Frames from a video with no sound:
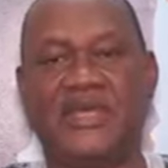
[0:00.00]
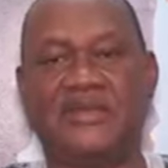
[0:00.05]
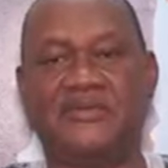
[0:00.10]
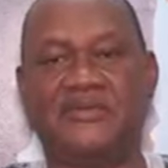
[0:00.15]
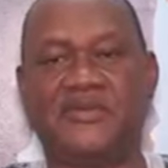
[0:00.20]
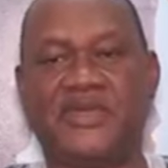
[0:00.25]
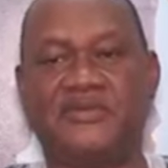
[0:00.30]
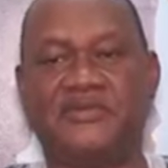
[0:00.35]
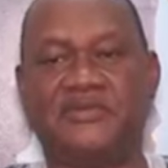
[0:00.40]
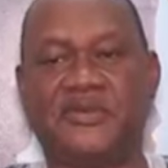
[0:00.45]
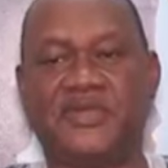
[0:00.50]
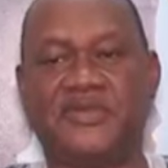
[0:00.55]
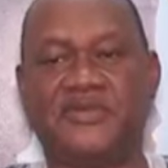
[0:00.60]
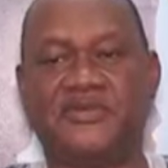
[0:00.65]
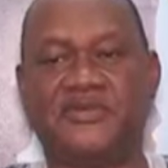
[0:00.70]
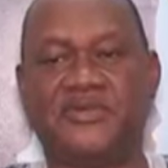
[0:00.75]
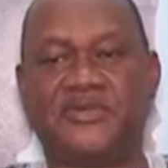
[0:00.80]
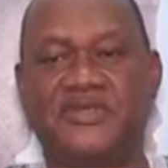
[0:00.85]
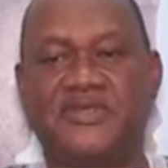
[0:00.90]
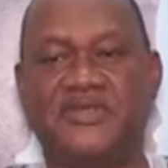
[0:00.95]
My
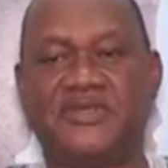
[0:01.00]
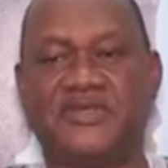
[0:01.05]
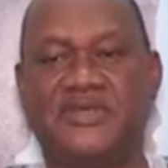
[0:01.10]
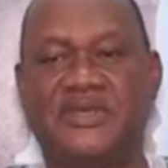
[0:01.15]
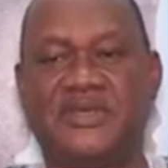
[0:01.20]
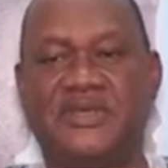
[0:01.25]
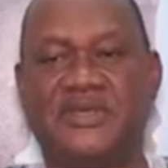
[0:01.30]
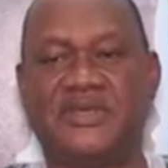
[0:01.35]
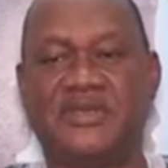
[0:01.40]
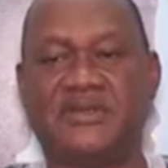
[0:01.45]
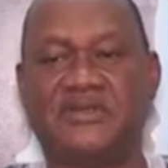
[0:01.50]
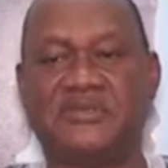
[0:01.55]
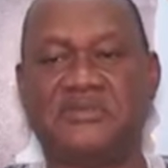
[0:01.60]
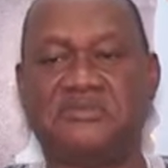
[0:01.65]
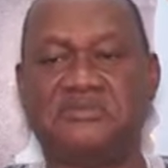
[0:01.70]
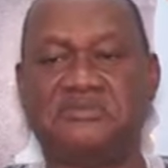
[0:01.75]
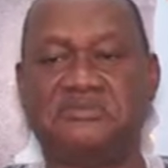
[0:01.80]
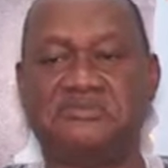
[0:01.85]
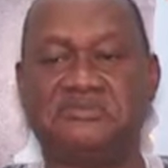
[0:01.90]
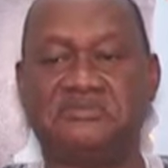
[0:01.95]
mother was
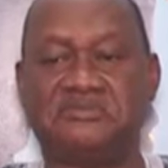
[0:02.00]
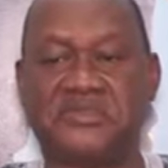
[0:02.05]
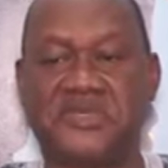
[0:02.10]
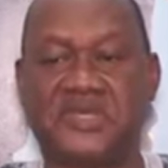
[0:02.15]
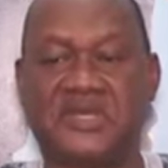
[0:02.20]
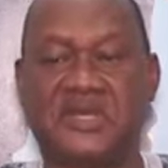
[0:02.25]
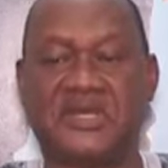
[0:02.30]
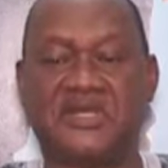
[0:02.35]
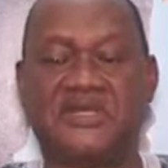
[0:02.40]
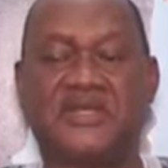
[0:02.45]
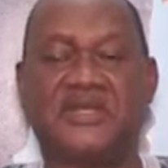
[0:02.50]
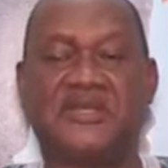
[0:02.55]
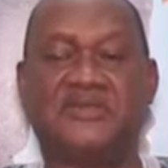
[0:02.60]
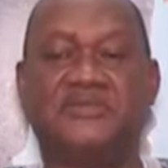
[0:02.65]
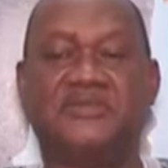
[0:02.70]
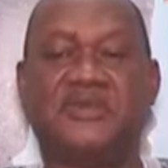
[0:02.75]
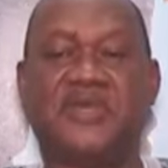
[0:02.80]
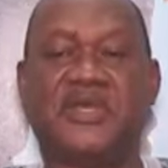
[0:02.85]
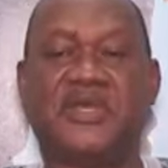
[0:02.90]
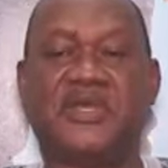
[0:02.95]
Catholic
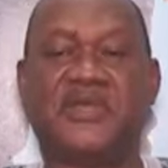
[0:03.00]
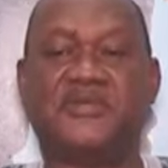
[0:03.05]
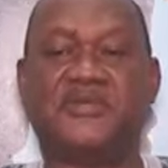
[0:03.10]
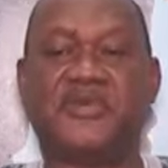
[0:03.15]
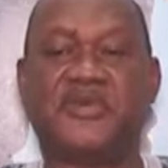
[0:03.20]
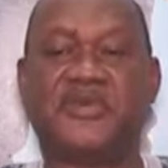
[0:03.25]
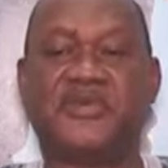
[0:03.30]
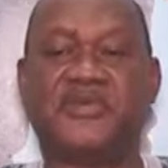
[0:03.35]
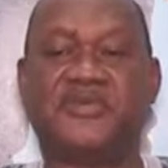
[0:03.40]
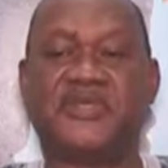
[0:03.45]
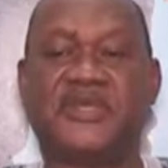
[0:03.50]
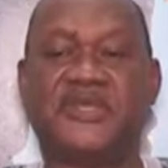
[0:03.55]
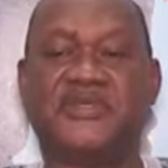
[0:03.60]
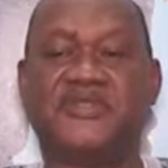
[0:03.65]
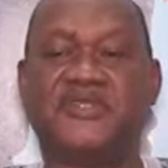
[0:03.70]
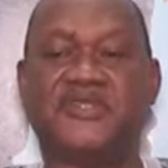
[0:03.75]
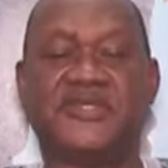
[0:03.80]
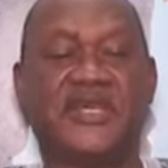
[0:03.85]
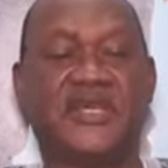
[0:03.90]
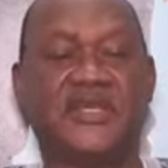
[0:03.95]
by birth, and
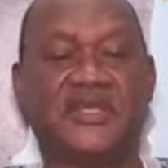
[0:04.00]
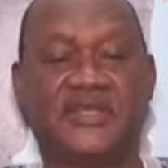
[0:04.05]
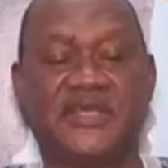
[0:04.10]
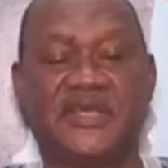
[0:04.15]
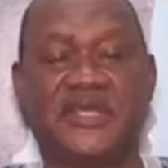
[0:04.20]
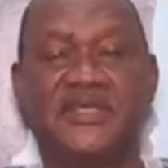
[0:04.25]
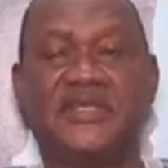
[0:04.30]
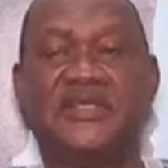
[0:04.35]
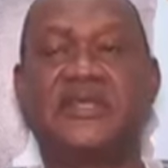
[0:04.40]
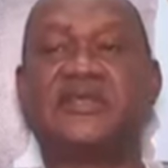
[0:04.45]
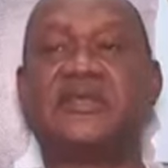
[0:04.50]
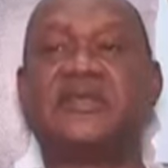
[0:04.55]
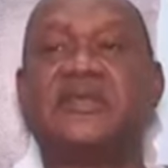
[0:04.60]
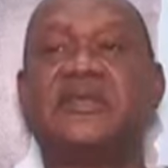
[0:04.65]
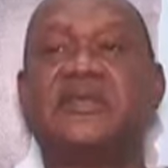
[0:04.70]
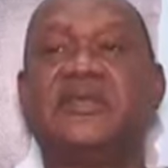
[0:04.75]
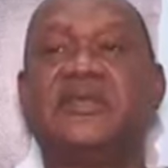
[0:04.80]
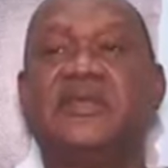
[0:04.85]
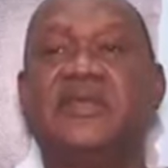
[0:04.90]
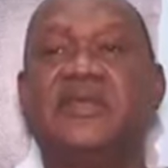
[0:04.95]
she died a Catholic.
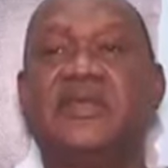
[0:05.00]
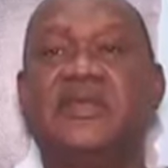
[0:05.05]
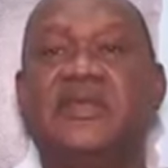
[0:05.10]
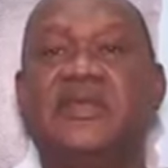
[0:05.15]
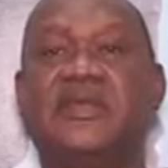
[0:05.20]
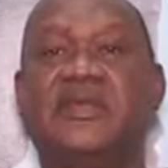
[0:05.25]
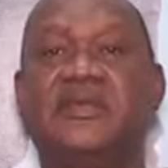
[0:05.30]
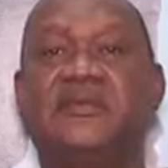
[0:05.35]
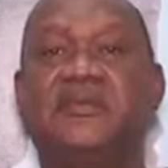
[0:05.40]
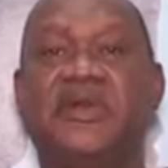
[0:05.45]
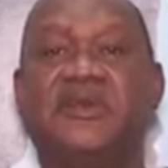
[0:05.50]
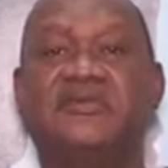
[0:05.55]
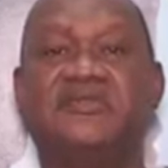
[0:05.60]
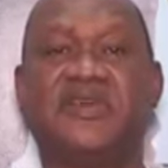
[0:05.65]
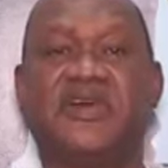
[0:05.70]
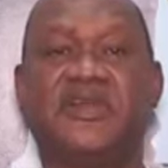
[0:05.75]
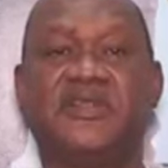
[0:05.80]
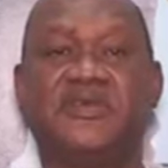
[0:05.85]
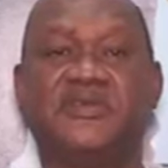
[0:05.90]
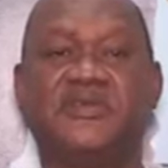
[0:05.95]
My
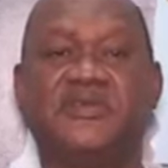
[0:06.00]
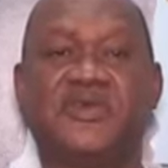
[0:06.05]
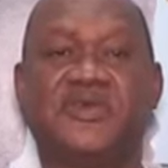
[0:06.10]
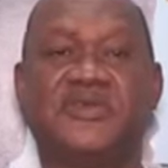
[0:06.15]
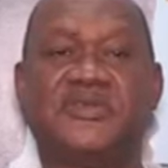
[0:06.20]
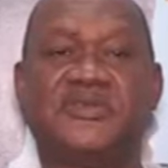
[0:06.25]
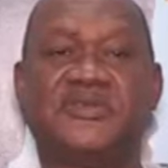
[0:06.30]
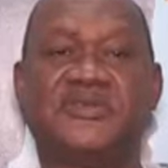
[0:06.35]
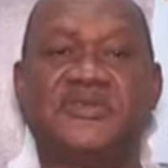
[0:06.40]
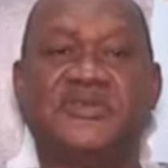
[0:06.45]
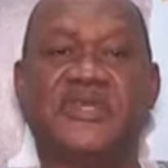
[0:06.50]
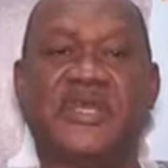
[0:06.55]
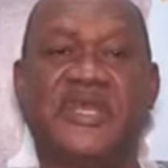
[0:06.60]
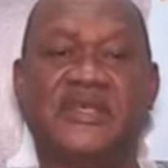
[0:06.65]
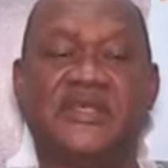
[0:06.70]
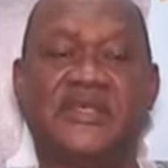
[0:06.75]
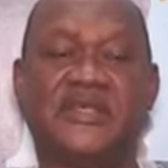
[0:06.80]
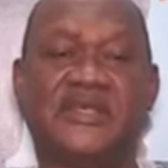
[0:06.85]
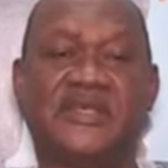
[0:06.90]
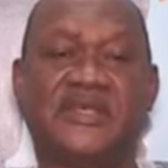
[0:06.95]
father was
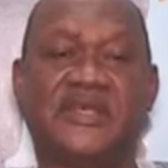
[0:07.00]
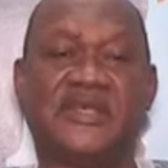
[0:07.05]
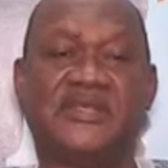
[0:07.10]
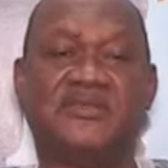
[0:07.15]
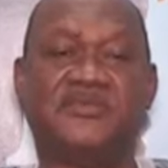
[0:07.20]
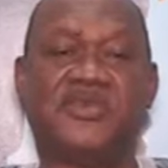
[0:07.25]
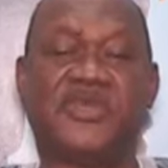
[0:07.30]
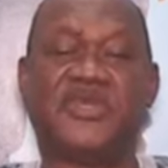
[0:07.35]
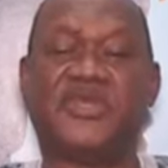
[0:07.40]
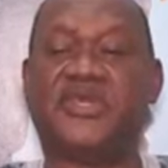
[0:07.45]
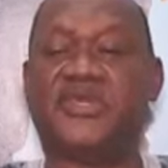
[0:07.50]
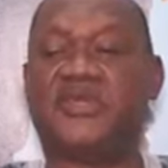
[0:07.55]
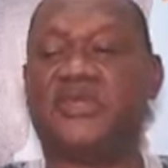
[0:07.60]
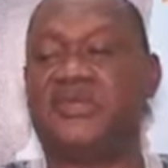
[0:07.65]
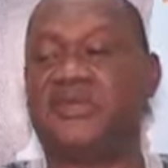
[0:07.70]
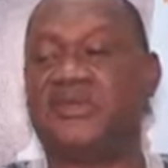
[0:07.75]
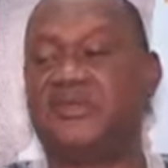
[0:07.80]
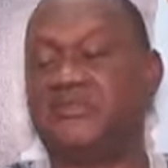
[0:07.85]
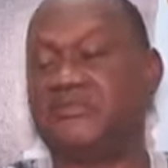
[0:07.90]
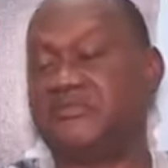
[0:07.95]
Anglican, but
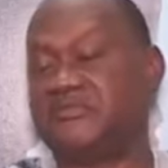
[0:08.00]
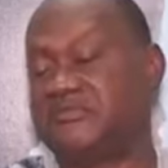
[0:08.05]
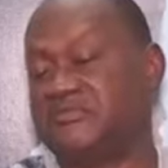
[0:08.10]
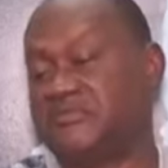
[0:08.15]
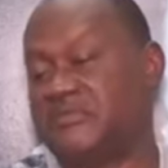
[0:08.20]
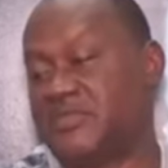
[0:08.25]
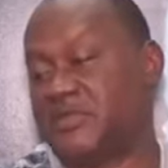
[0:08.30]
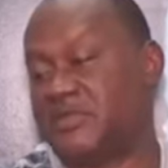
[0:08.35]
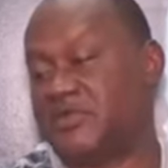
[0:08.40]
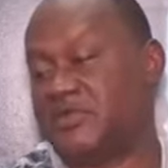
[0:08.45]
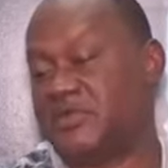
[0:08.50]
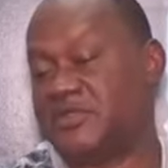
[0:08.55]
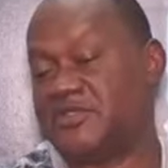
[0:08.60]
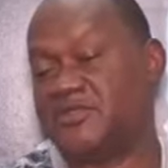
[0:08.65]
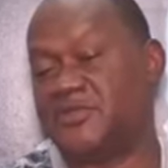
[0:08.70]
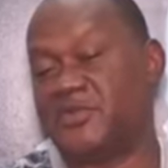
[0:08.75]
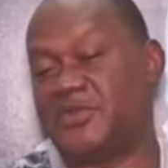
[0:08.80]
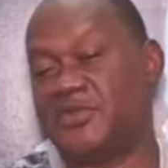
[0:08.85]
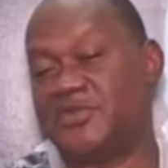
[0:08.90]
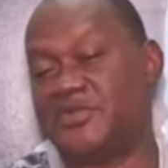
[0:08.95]
he was
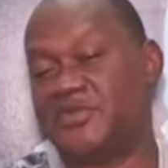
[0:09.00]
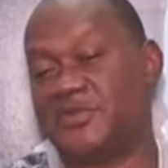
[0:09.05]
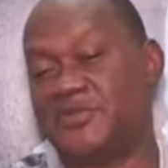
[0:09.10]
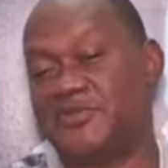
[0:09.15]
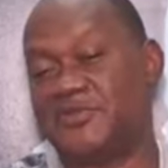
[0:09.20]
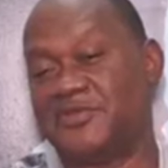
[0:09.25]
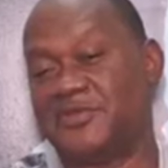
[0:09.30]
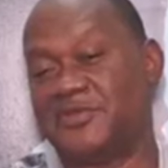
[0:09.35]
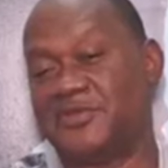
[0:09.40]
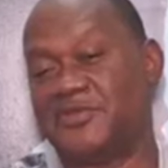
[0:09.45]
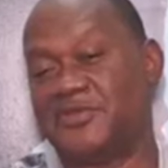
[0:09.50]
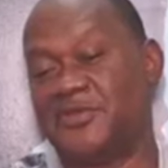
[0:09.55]
a police officer.